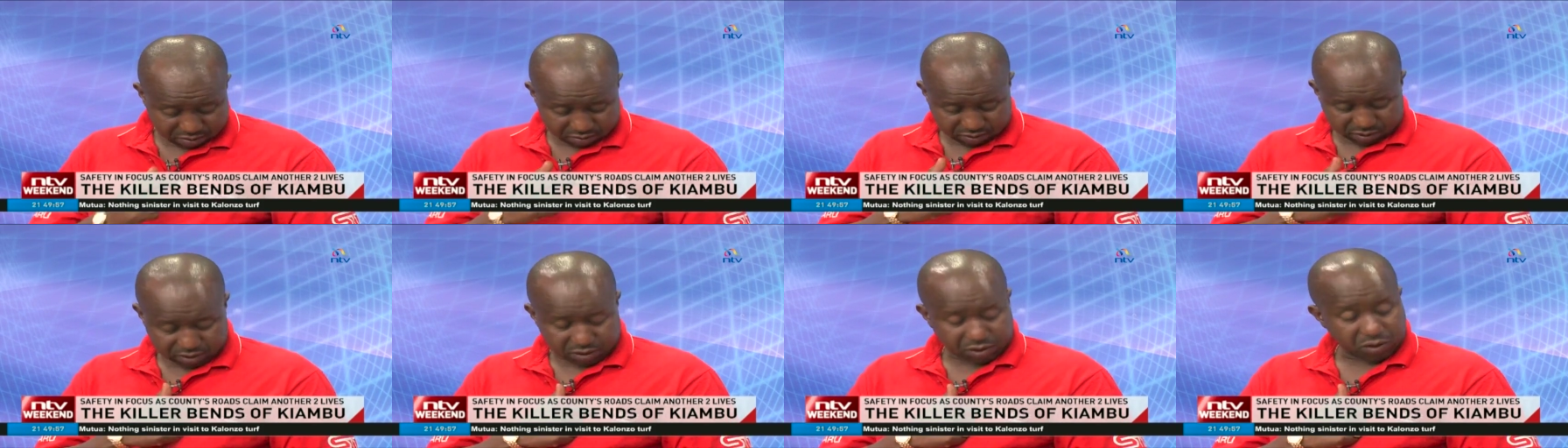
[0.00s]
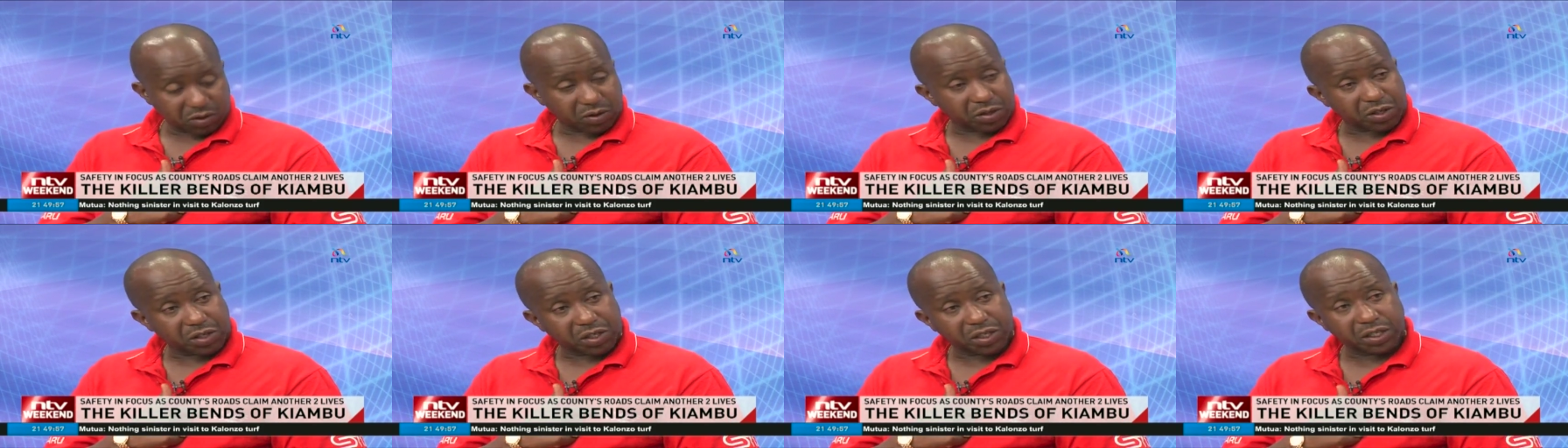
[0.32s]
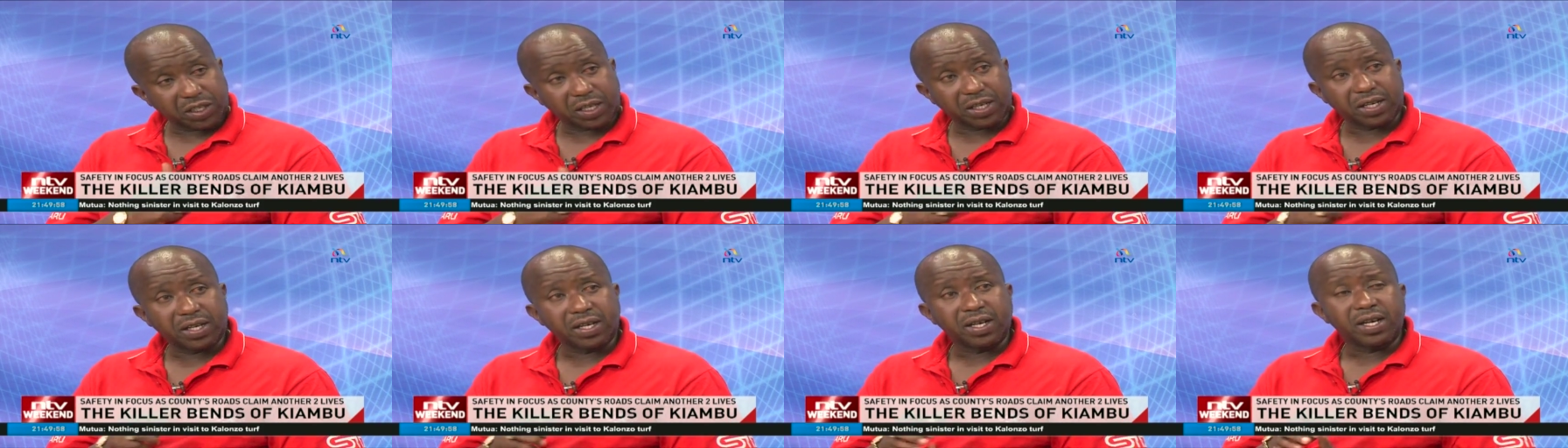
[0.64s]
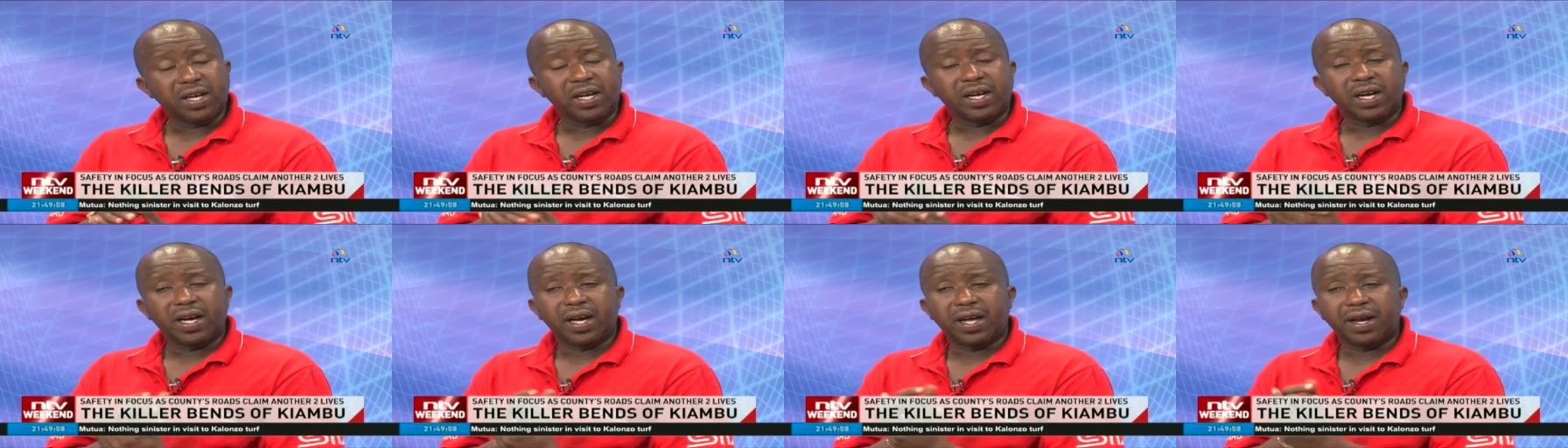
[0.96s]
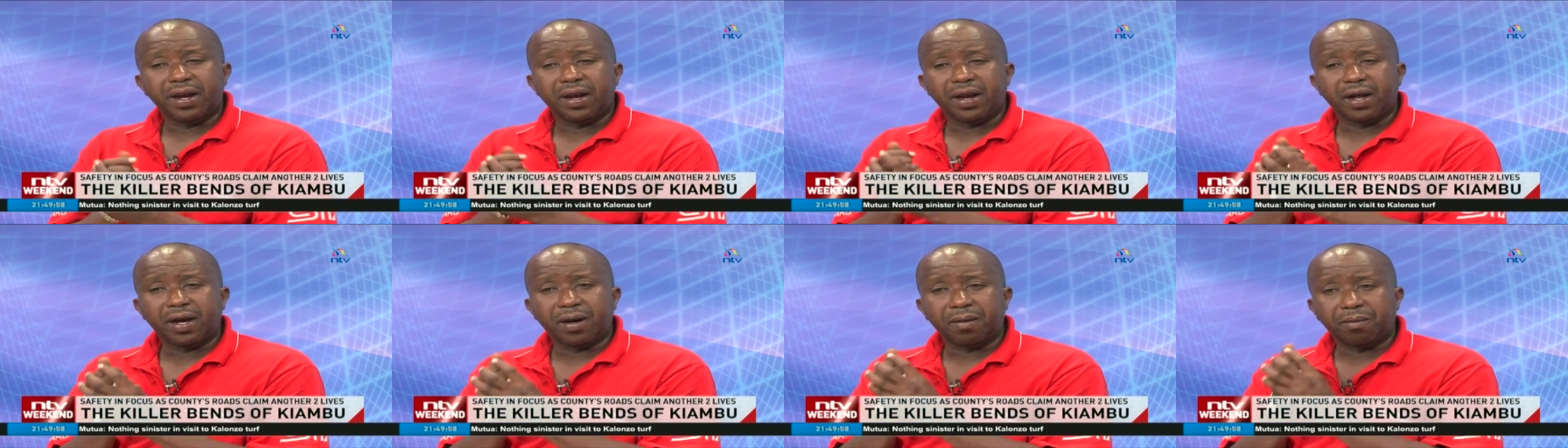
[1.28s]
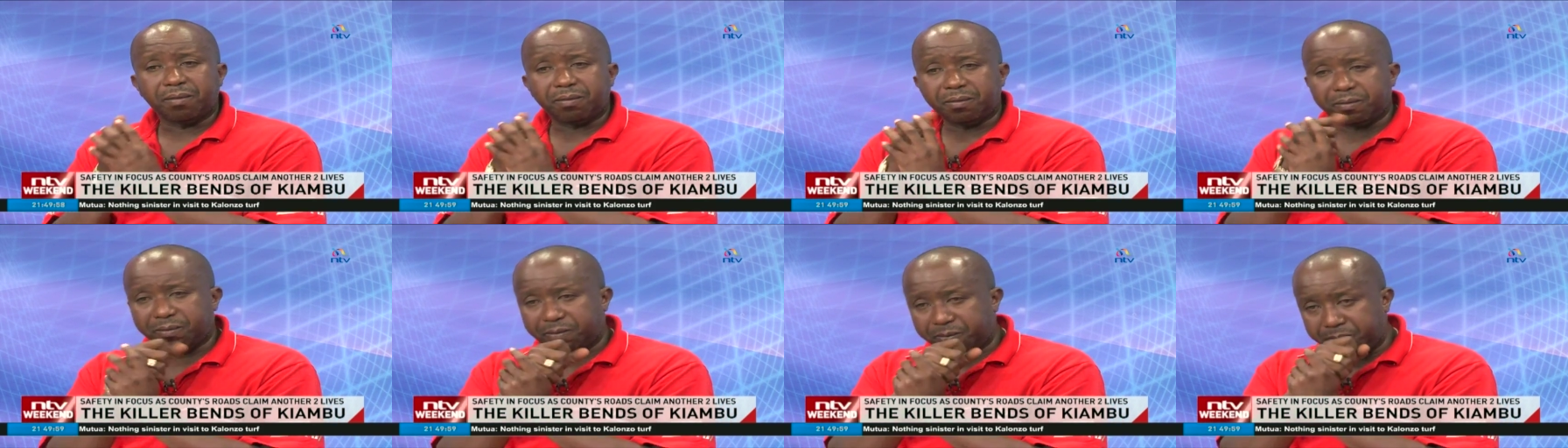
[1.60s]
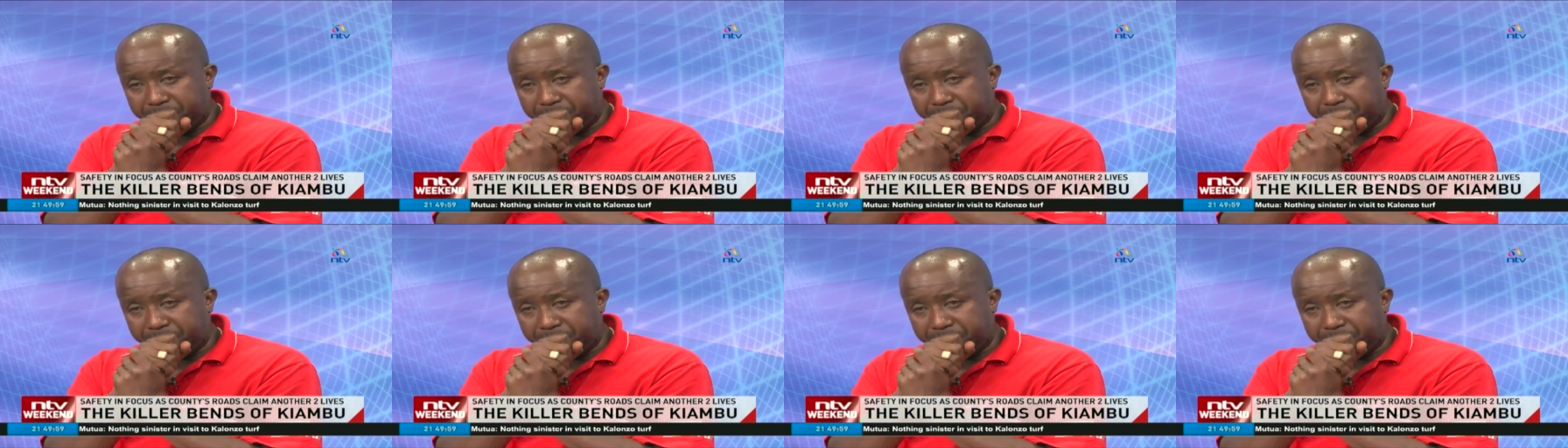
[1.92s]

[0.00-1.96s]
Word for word: You can see the T-shirt, and um,